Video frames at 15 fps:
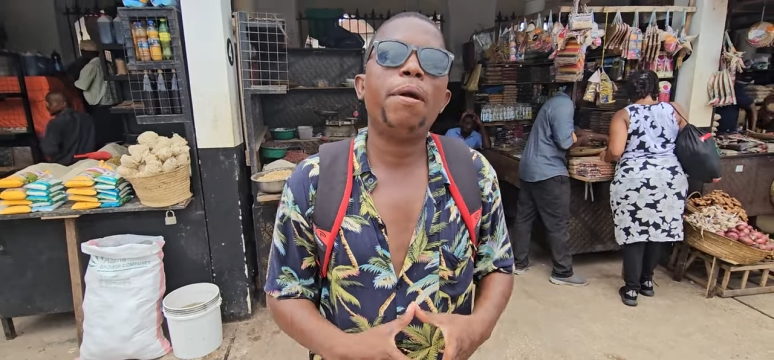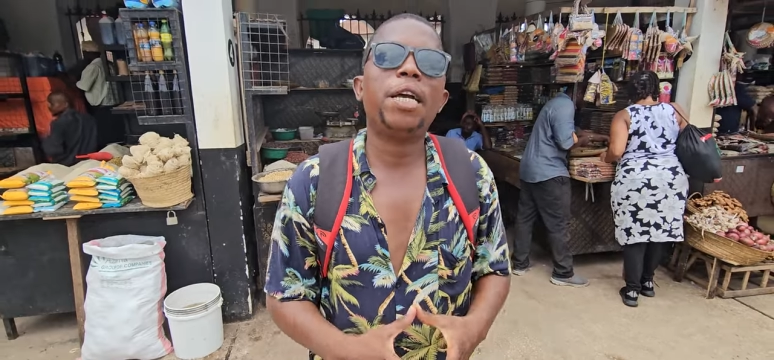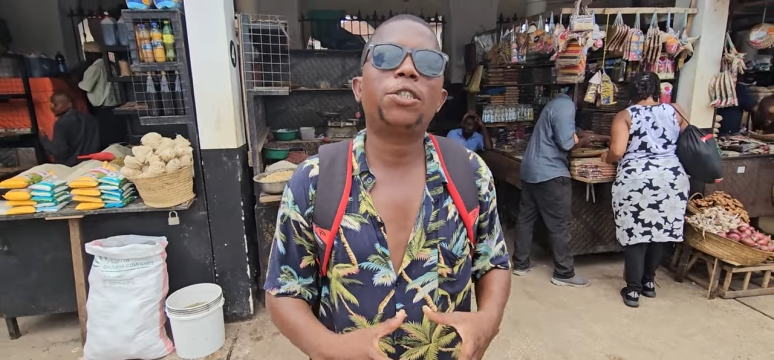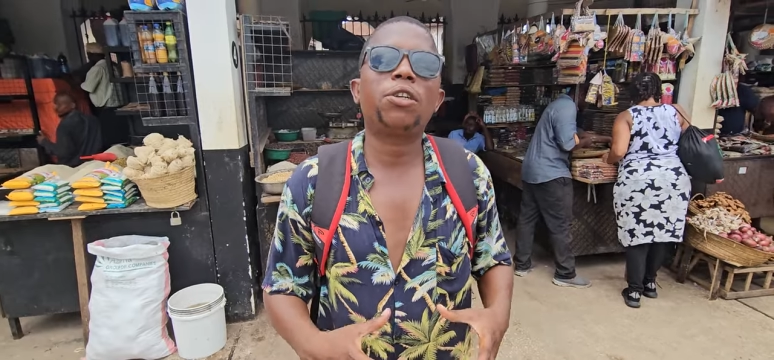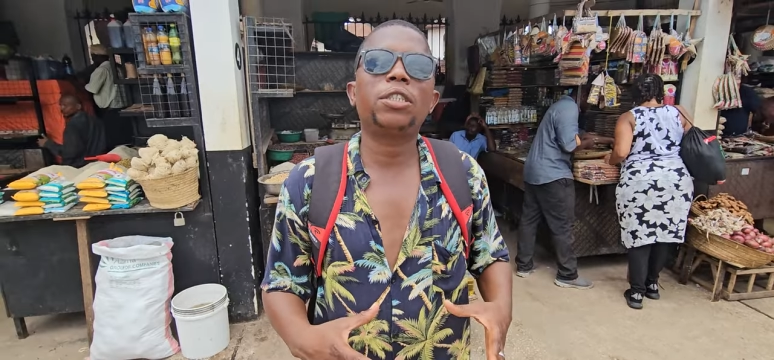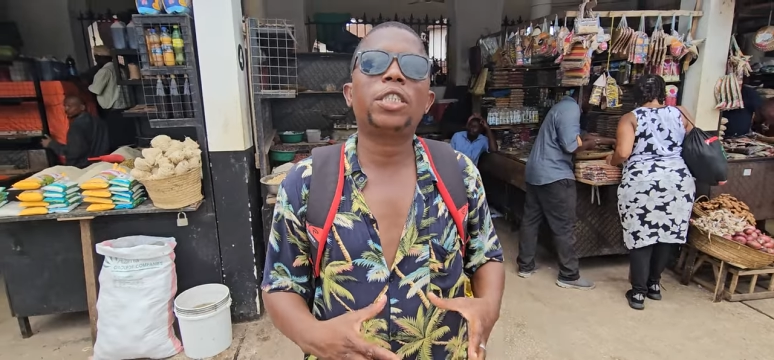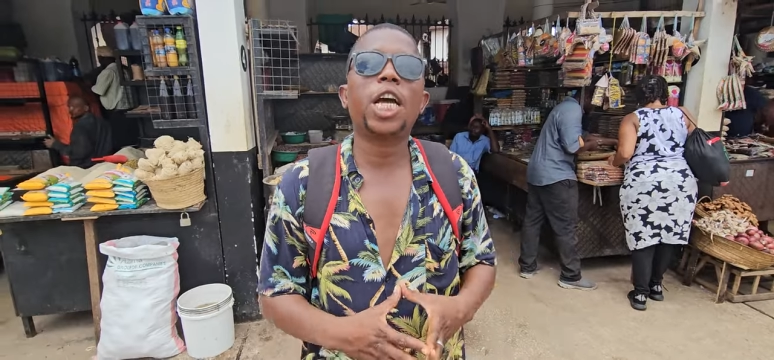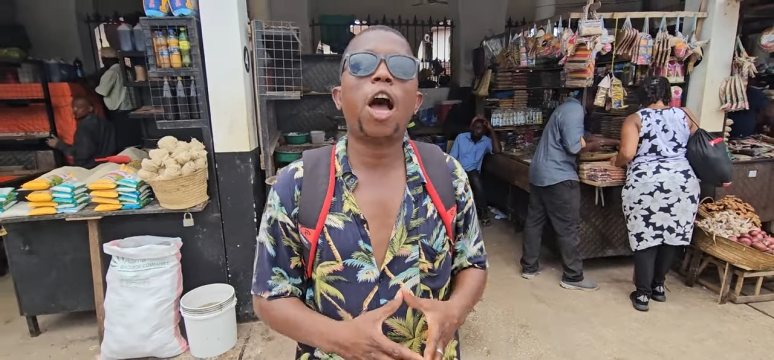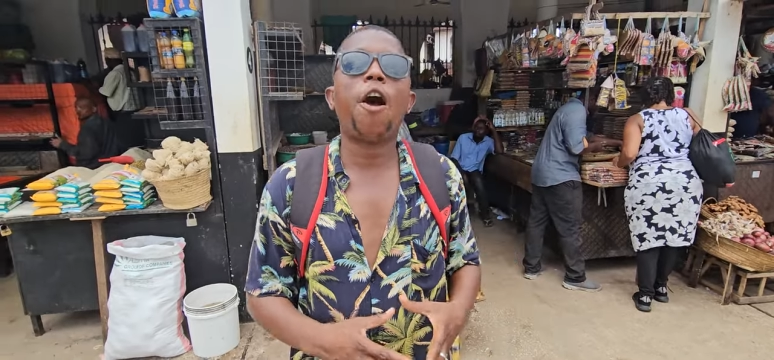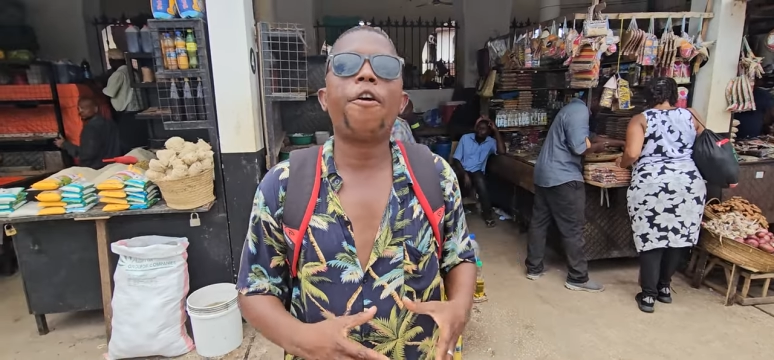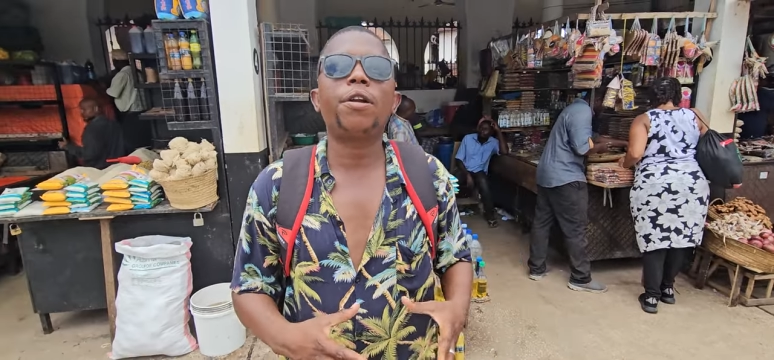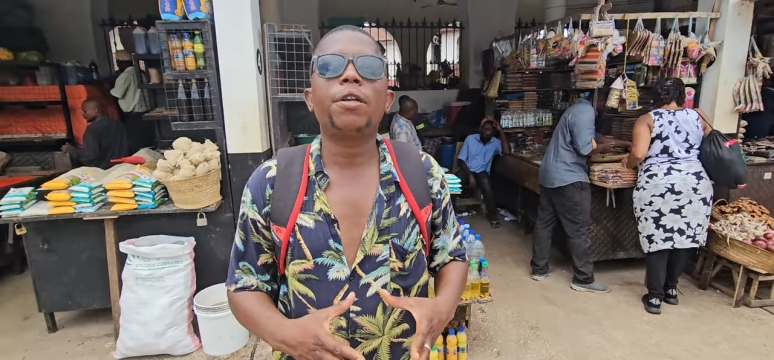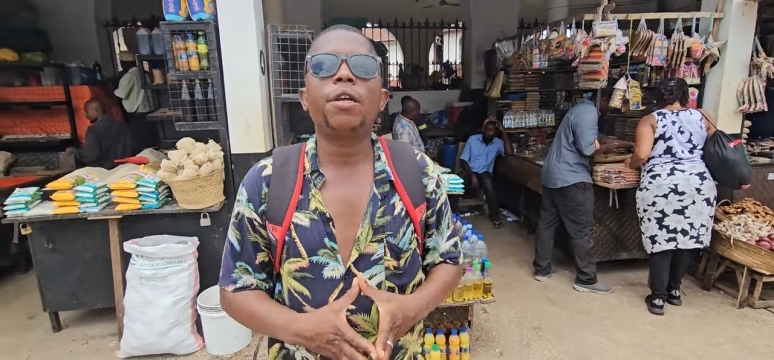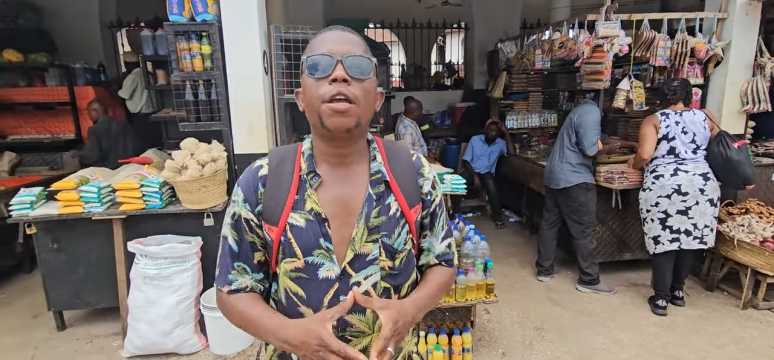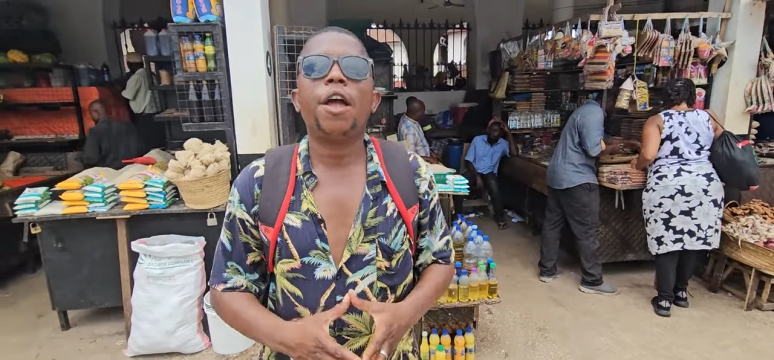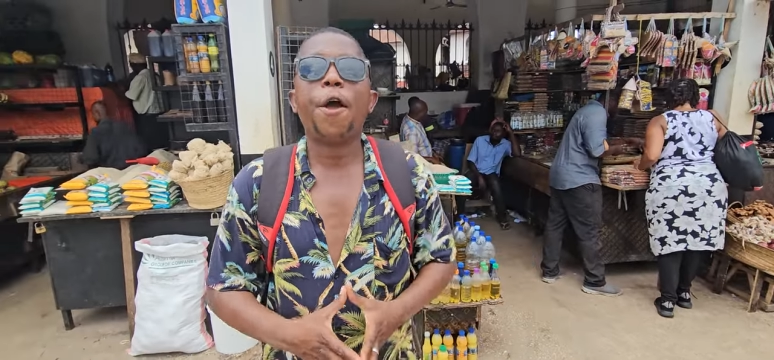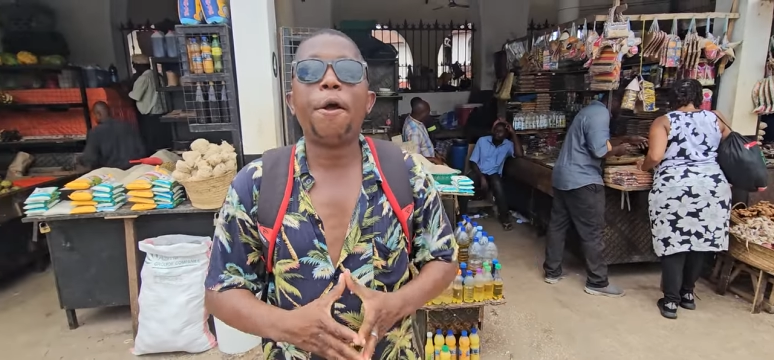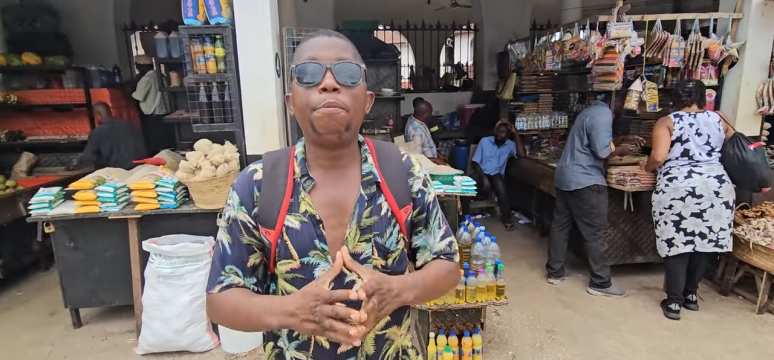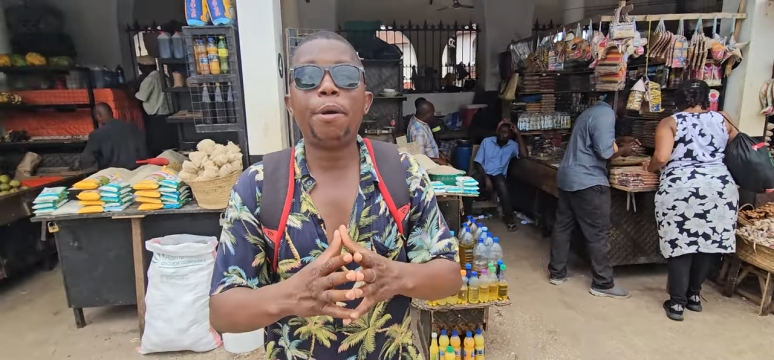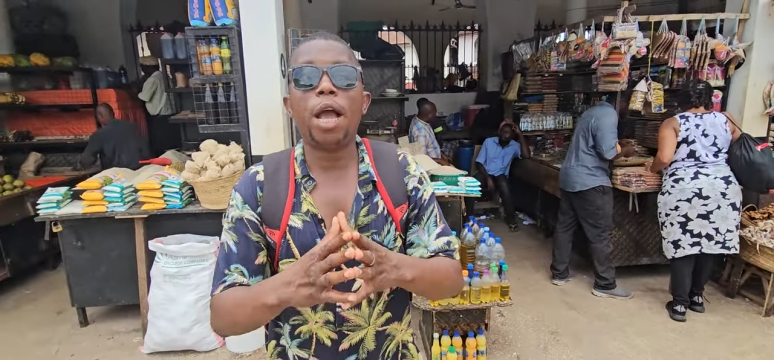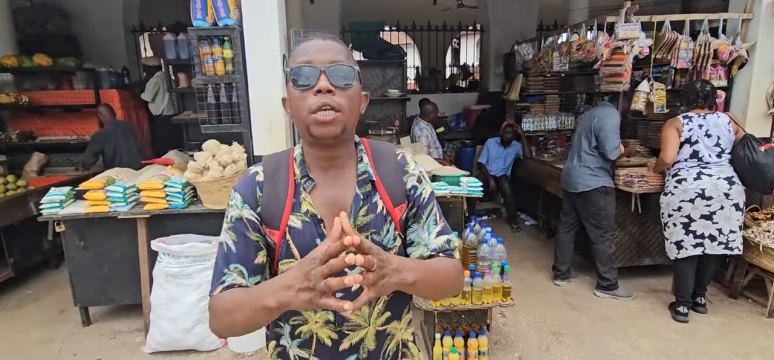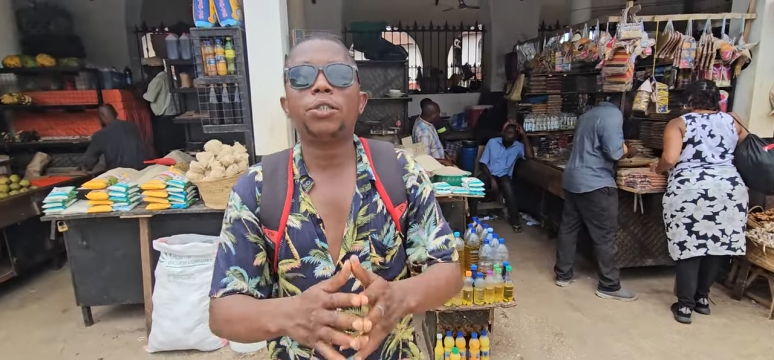Best on town,
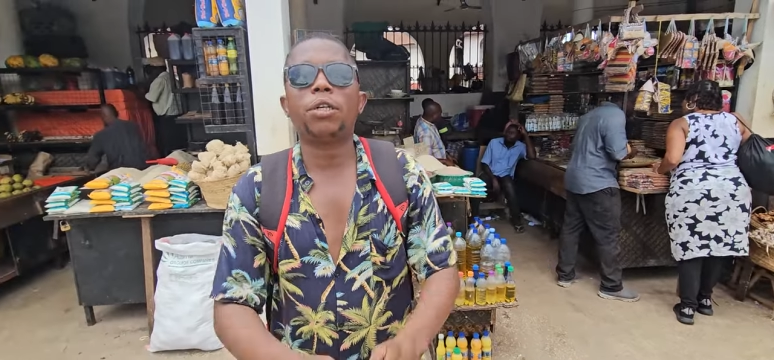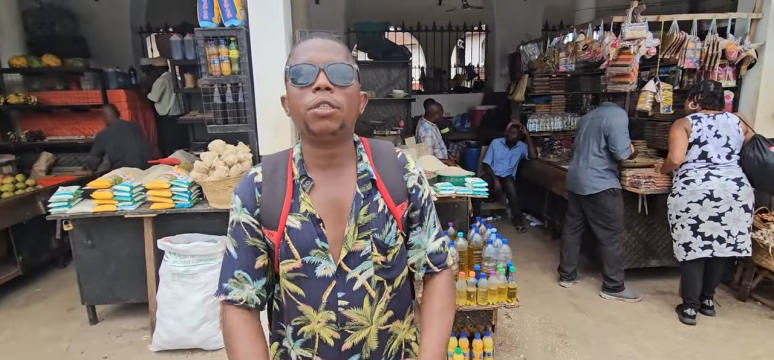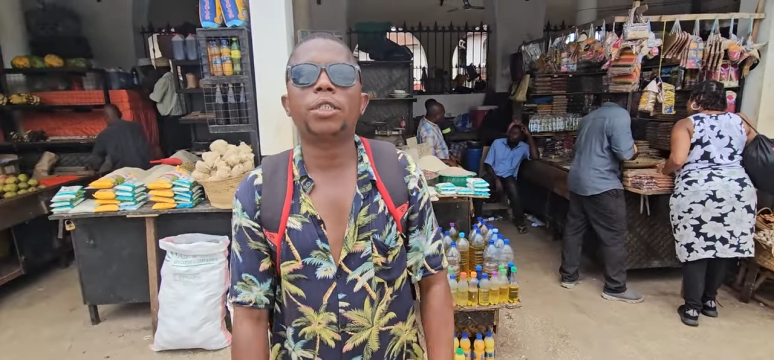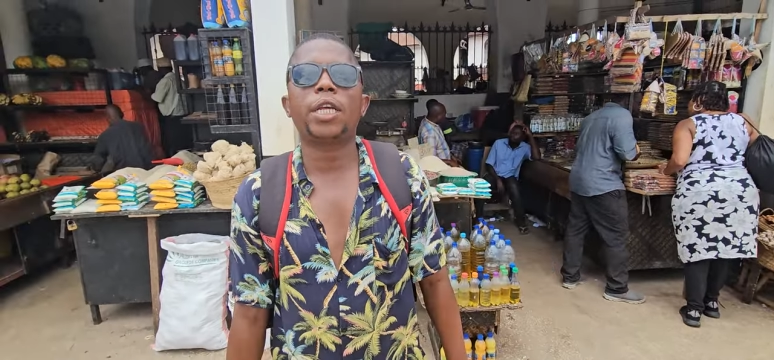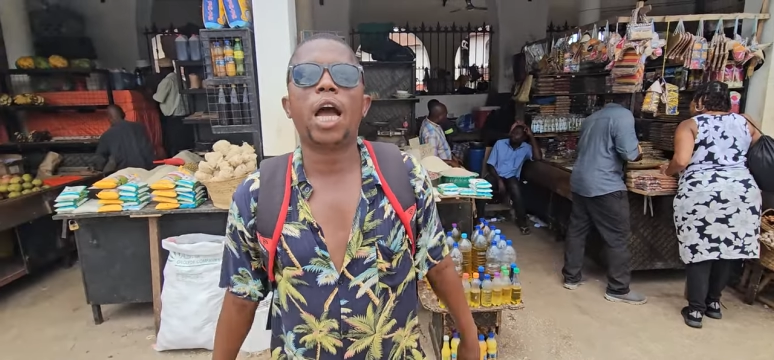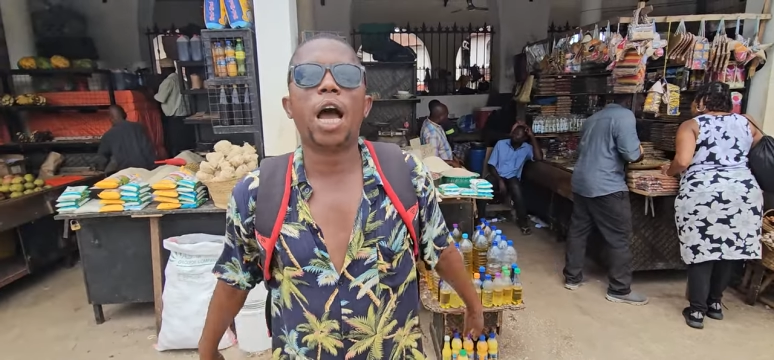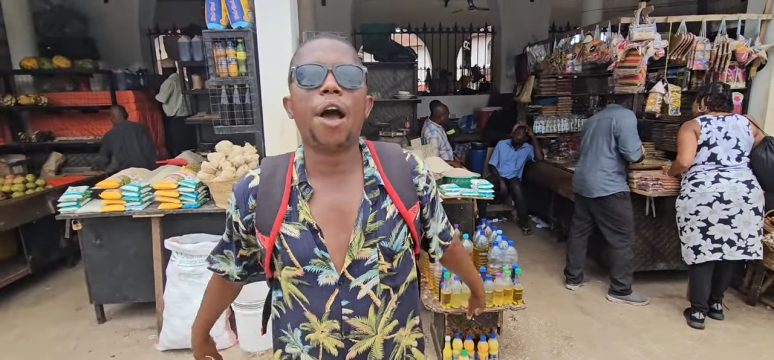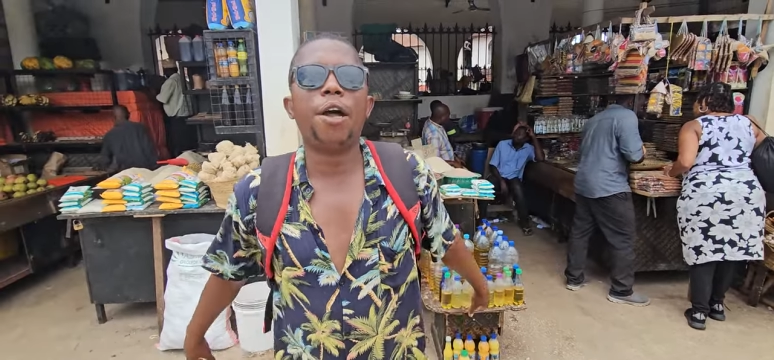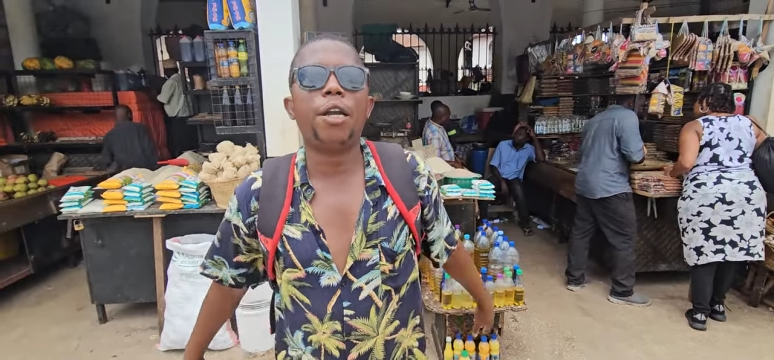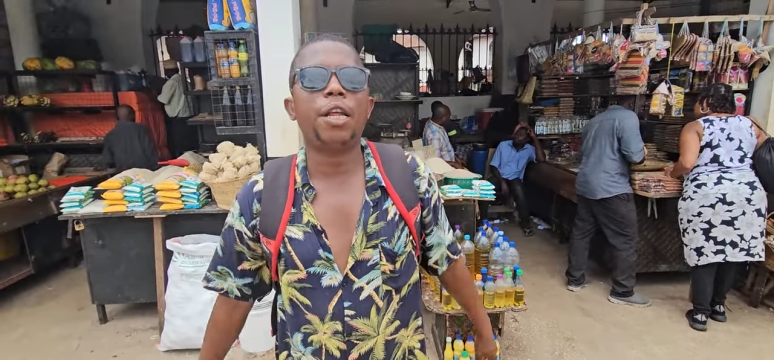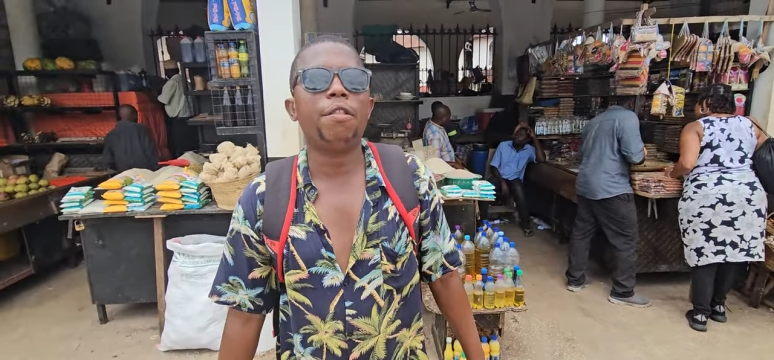and best on town,